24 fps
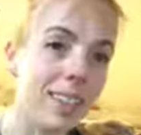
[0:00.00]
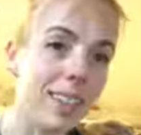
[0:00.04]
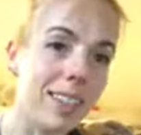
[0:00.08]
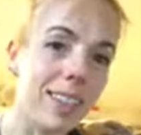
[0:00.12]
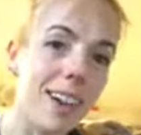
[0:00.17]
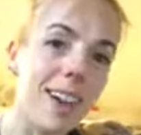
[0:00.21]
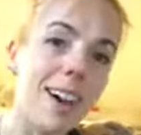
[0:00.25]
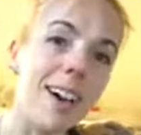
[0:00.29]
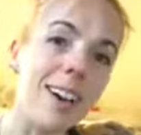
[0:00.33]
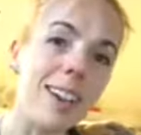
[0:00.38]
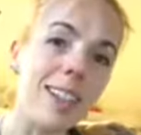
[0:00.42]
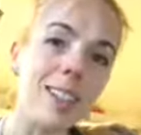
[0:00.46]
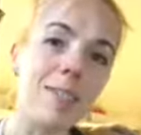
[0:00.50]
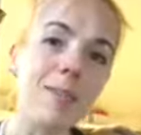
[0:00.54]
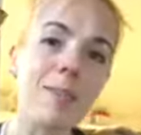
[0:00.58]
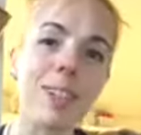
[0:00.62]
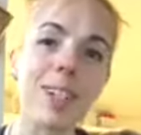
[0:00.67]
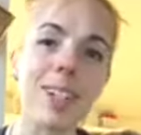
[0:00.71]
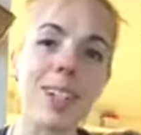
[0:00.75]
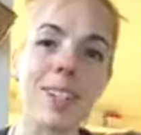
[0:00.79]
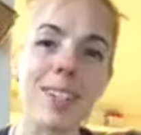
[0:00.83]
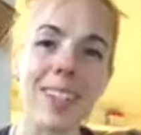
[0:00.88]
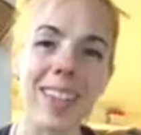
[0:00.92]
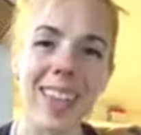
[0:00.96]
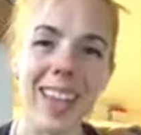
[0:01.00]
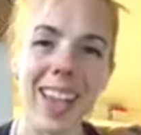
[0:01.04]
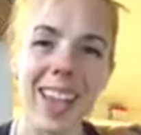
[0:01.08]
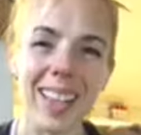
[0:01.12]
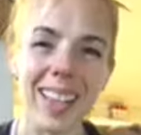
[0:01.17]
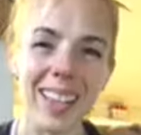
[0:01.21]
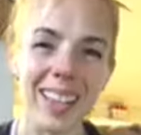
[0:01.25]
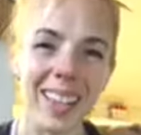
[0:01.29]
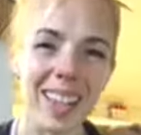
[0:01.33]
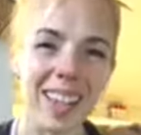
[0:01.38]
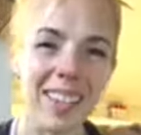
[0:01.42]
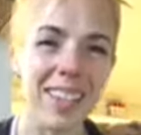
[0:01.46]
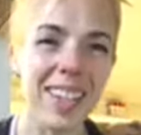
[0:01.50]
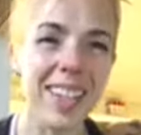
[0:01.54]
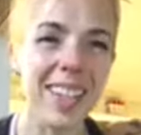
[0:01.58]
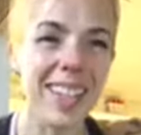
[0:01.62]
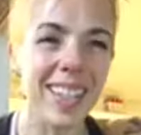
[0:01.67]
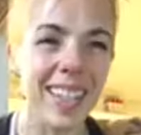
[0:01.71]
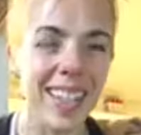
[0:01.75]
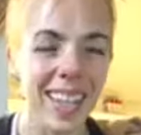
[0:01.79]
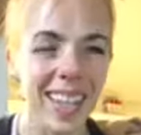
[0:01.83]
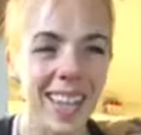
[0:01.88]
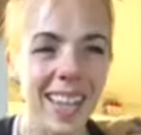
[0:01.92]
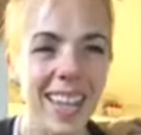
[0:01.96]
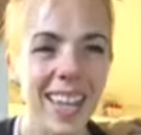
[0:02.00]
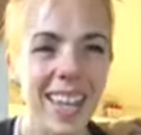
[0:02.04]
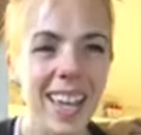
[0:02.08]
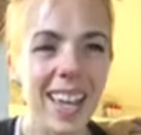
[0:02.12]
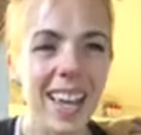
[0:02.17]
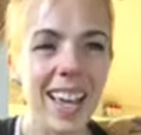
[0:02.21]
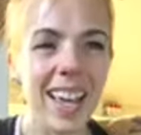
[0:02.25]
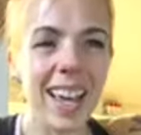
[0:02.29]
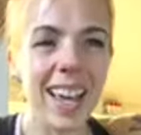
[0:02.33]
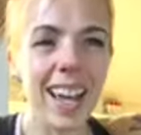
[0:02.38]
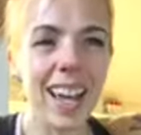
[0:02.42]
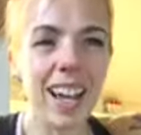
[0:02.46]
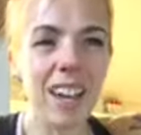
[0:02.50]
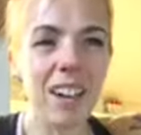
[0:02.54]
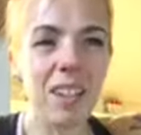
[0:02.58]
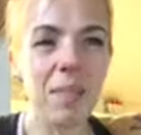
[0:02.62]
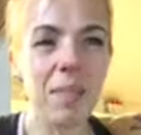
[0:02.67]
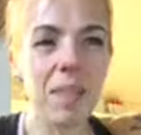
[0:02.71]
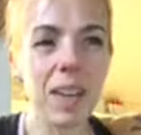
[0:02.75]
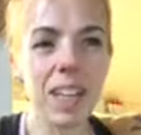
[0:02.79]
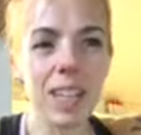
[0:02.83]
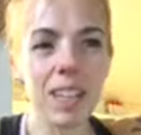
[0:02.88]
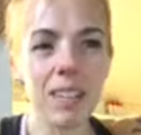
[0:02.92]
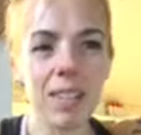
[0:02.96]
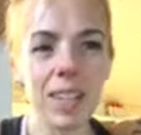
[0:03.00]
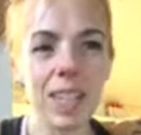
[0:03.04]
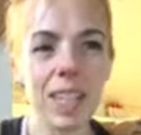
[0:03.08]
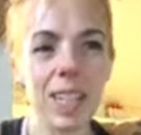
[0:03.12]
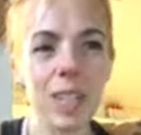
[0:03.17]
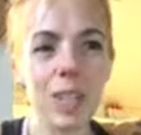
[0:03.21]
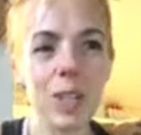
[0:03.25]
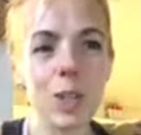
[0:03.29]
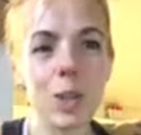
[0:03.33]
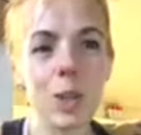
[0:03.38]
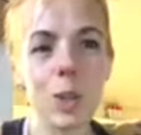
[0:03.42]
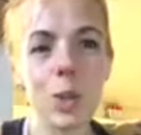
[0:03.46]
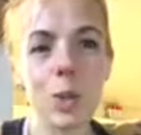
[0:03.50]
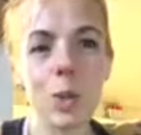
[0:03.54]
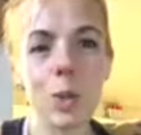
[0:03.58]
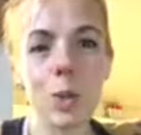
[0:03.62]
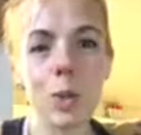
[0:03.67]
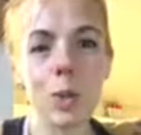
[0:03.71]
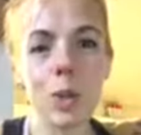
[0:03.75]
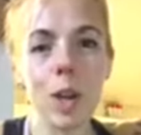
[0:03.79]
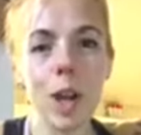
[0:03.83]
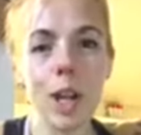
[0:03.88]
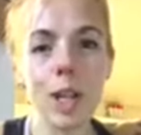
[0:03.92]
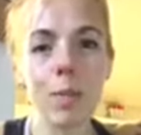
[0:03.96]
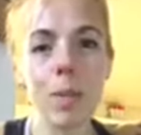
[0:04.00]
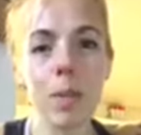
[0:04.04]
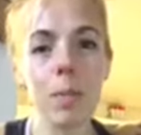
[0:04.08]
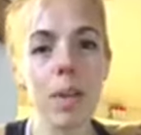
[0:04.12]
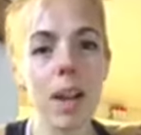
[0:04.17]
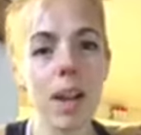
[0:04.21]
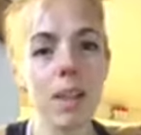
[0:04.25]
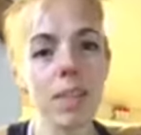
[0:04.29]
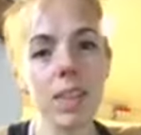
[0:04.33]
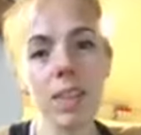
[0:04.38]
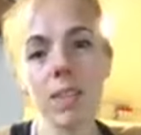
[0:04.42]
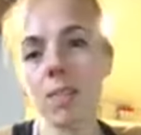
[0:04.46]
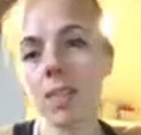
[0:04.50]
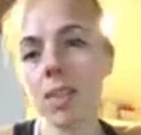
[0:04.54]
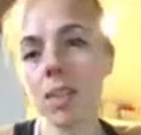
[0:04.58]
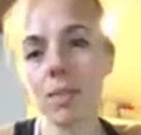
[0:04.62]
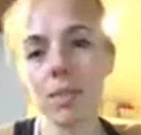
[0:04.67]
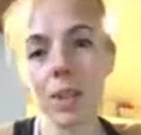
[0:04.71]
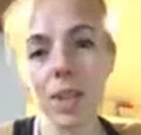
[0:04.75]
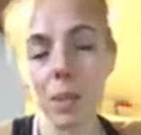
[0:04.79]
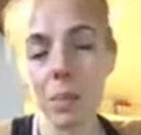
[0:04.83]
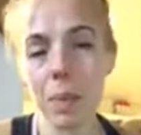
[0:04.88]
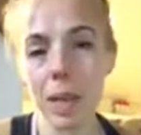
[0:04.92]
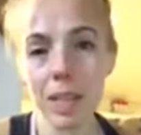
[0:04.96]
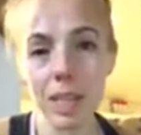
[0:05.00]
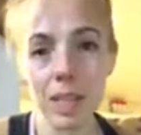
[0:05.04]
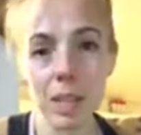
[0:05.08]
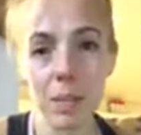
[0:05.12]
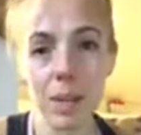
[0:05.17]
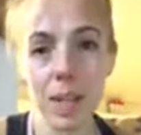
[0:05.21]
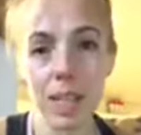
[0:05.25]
is awesome for doing that. I love it. Um, and if you need to talk to me privately, feel free to message me